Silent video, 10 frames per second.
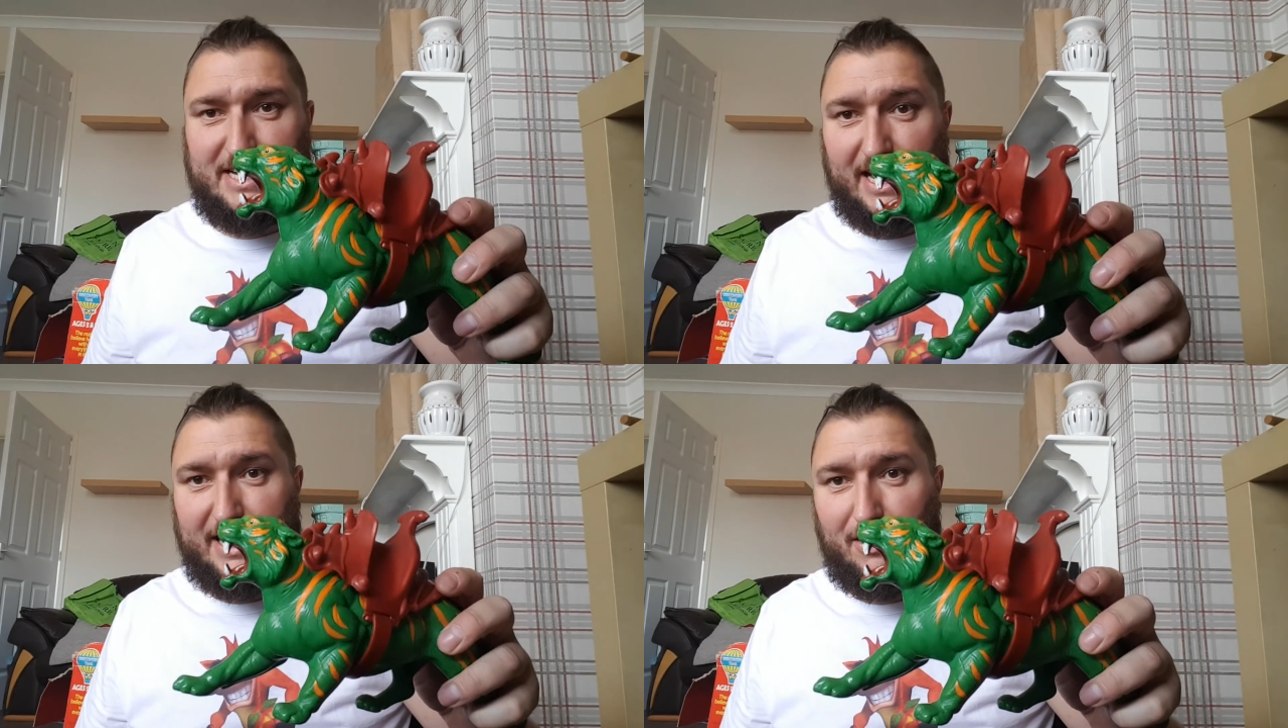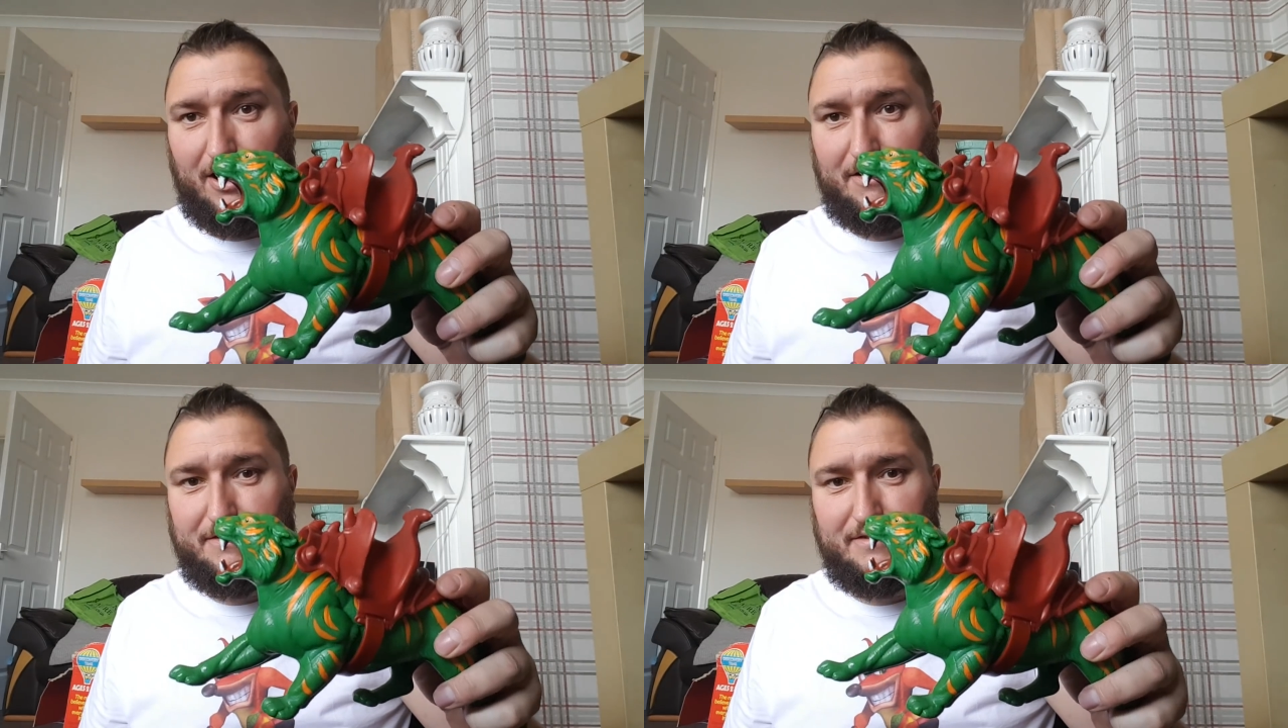you take it
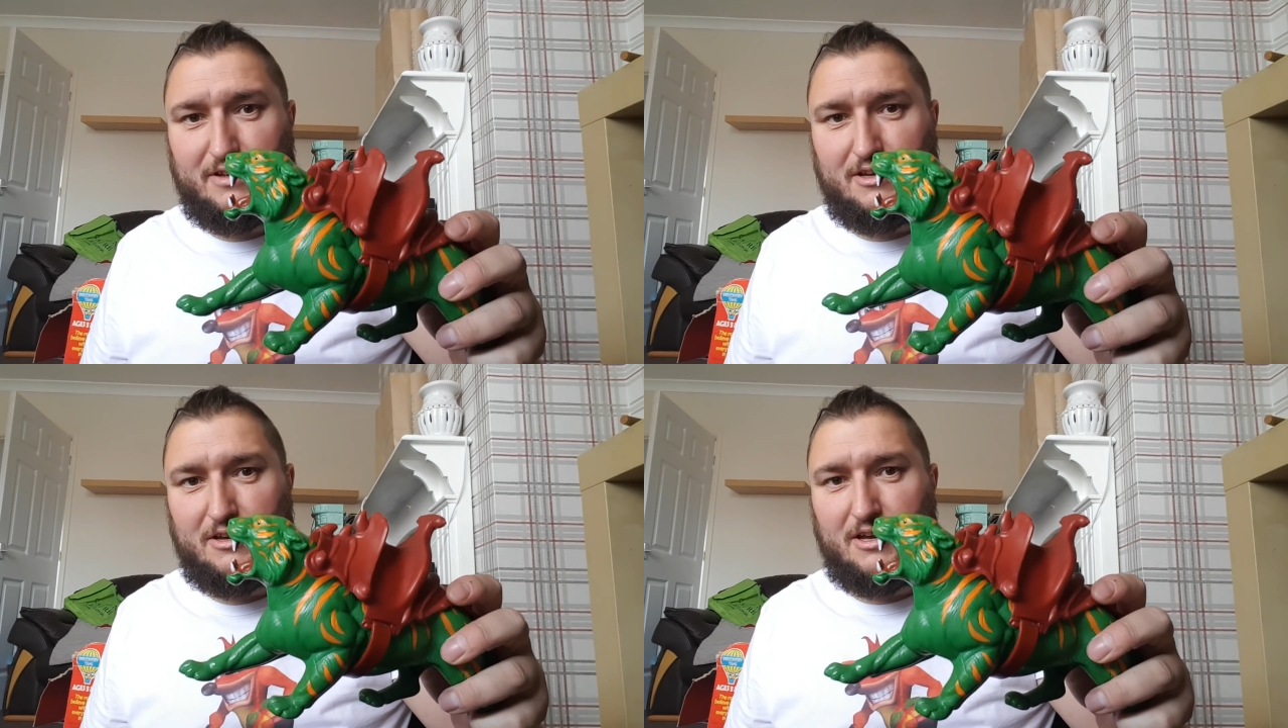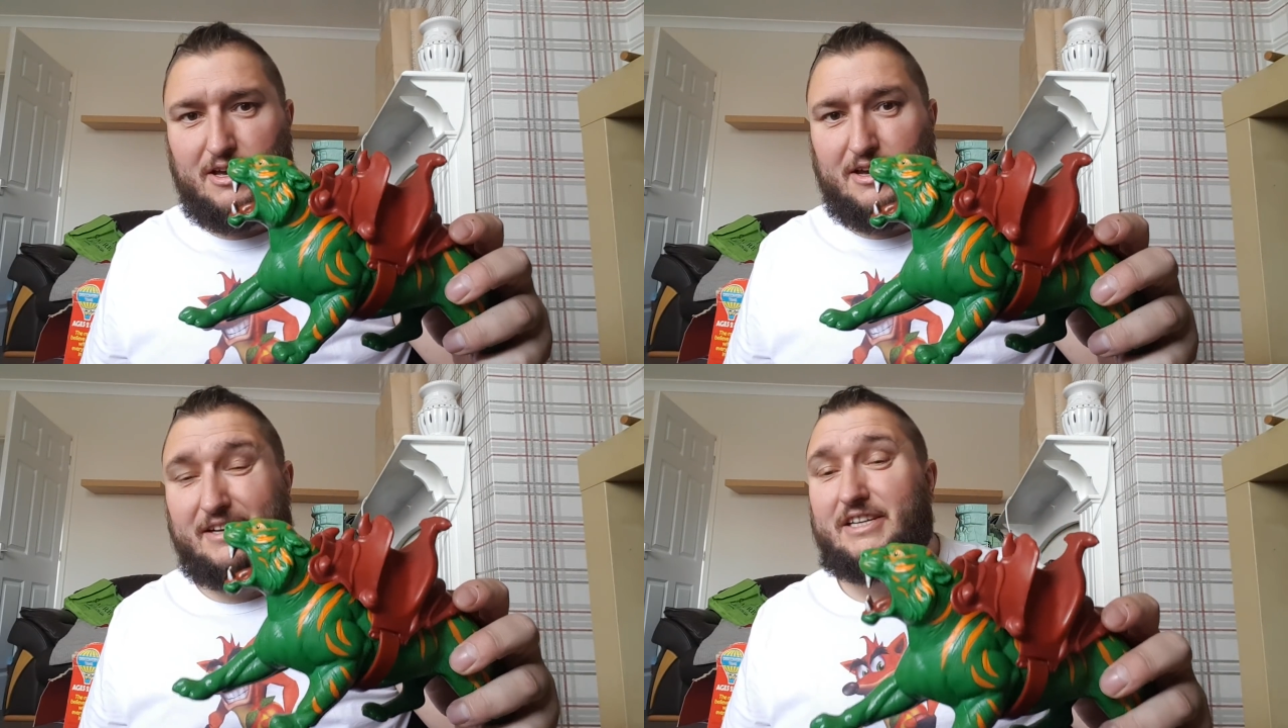off,
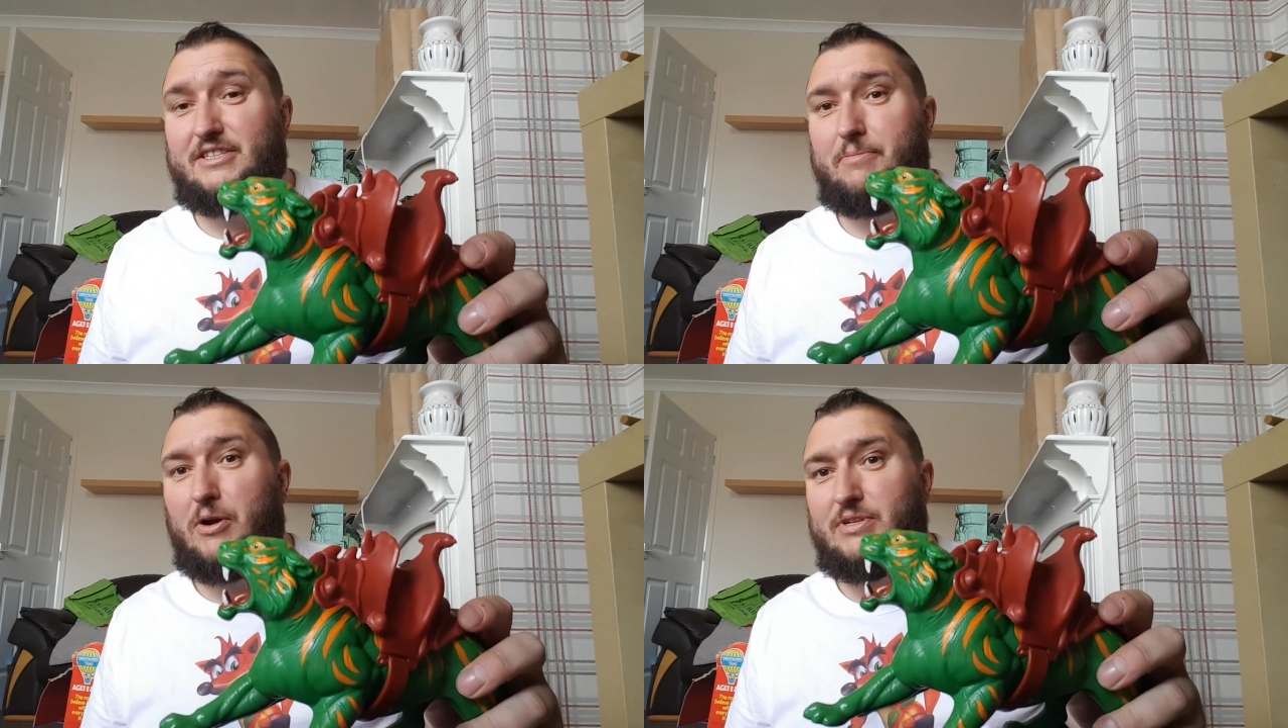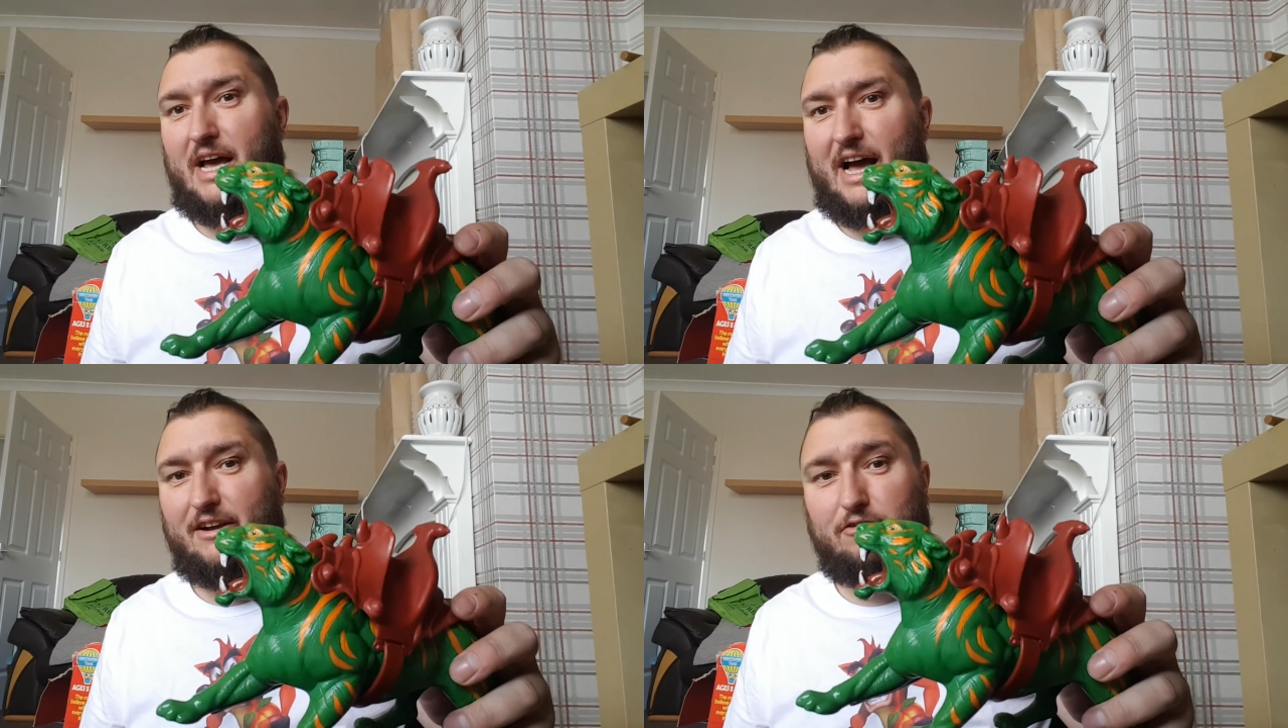and he's the most
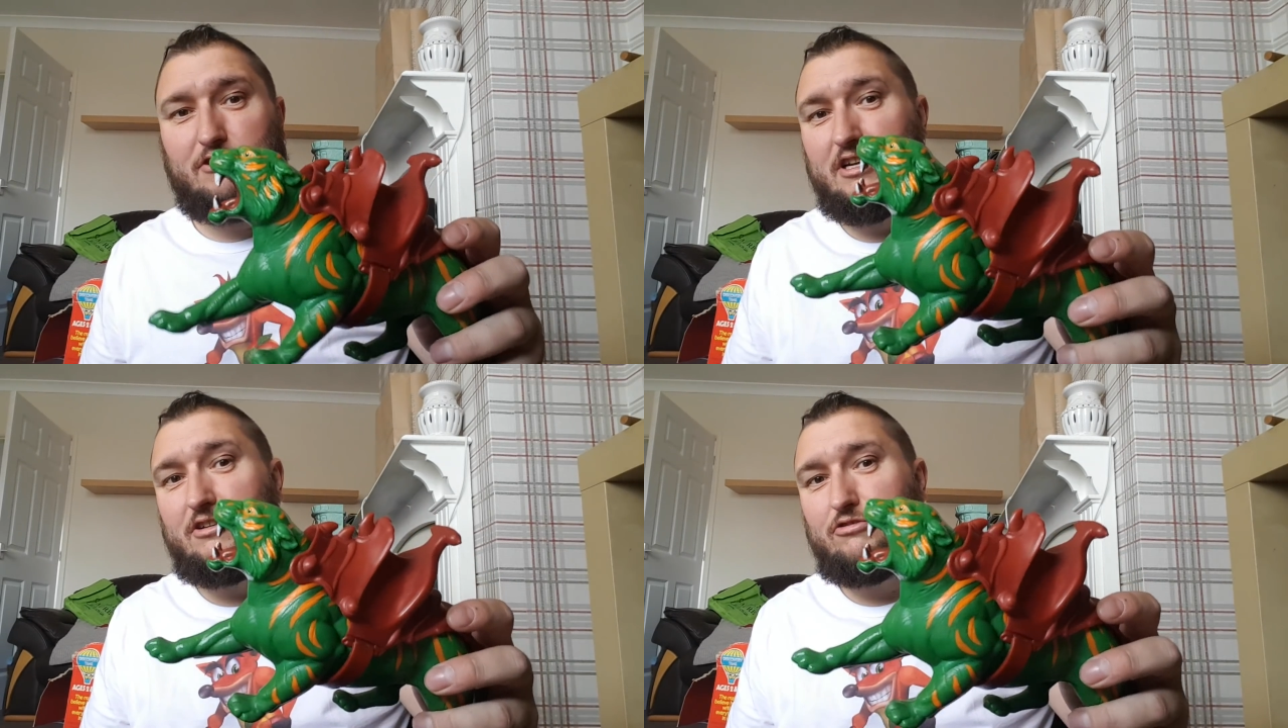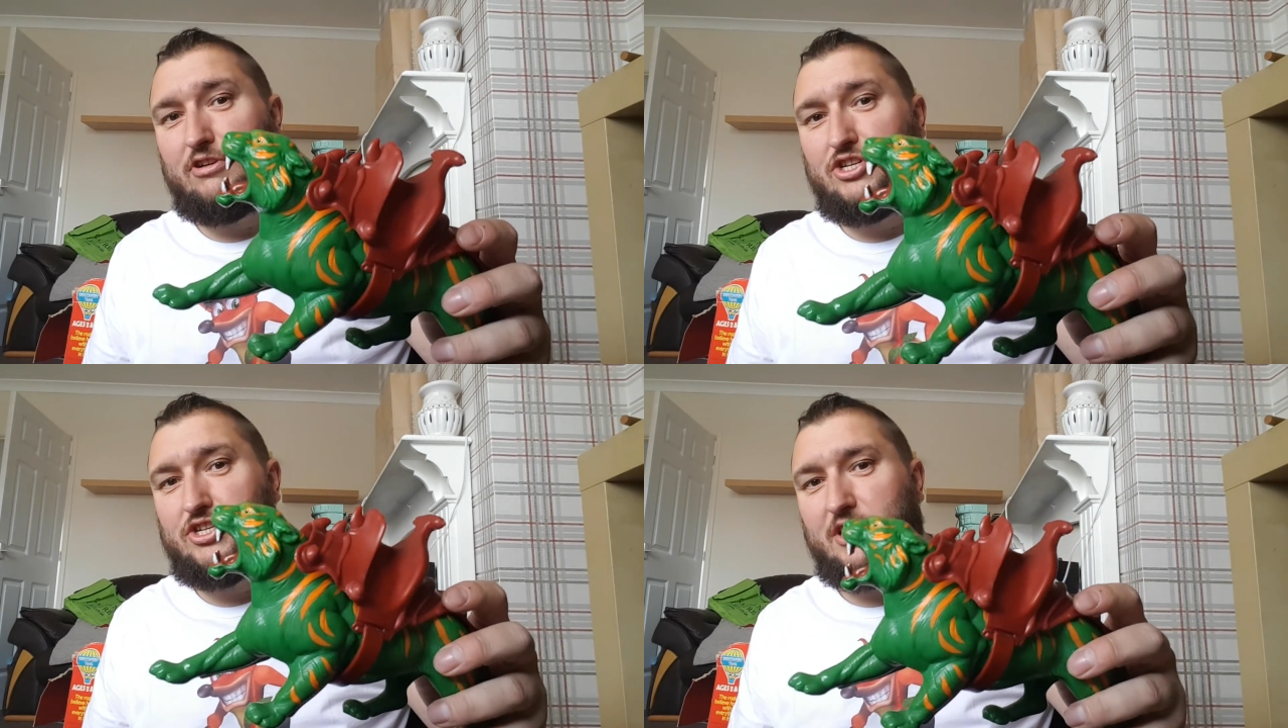angry
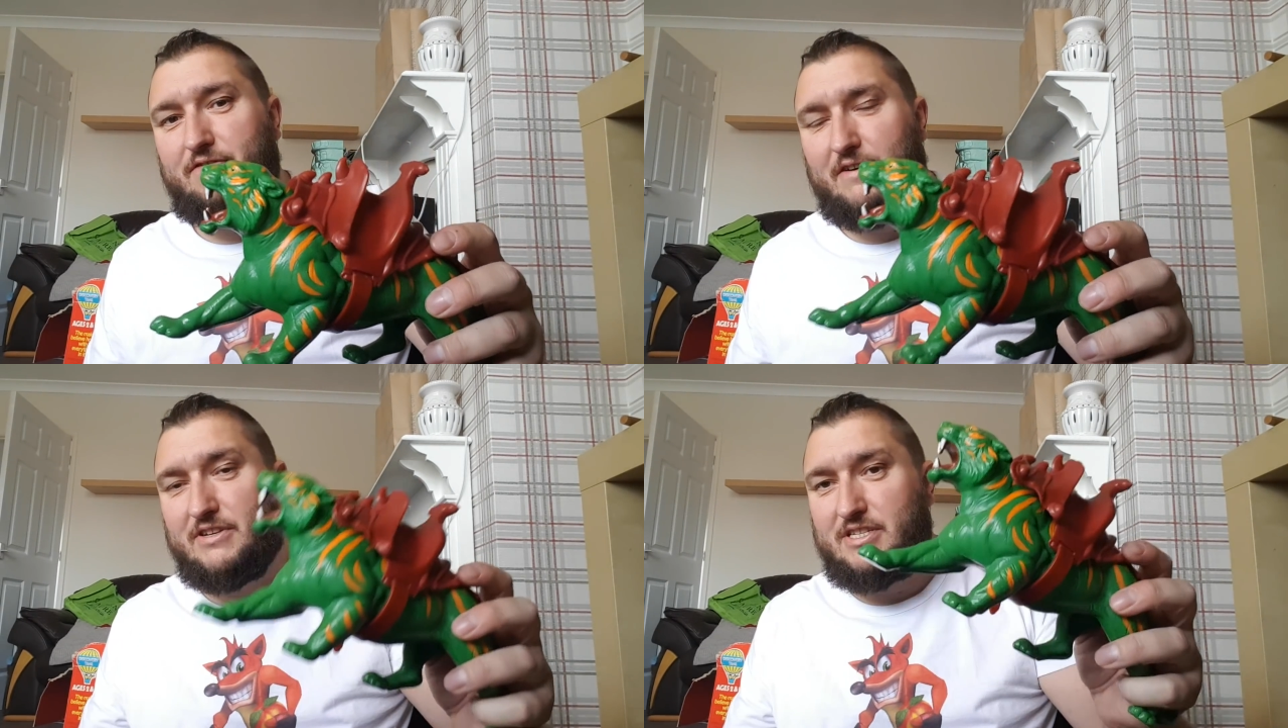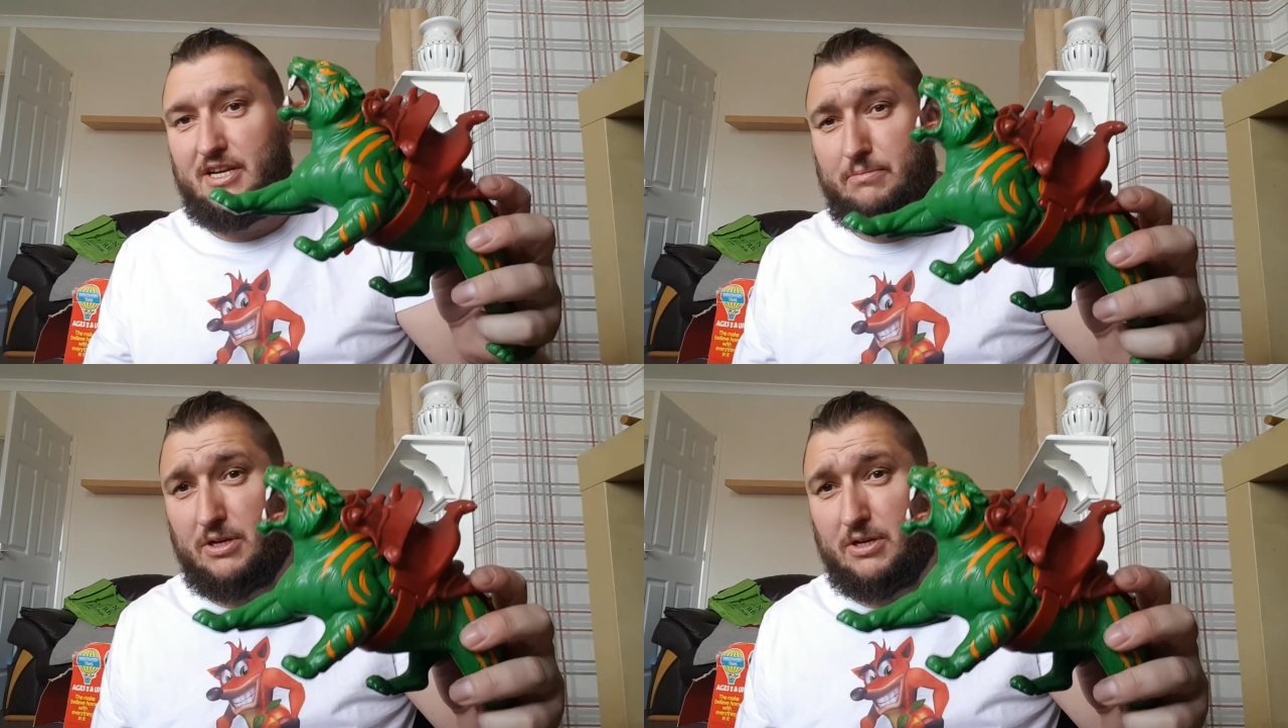Cringer you've ever seen,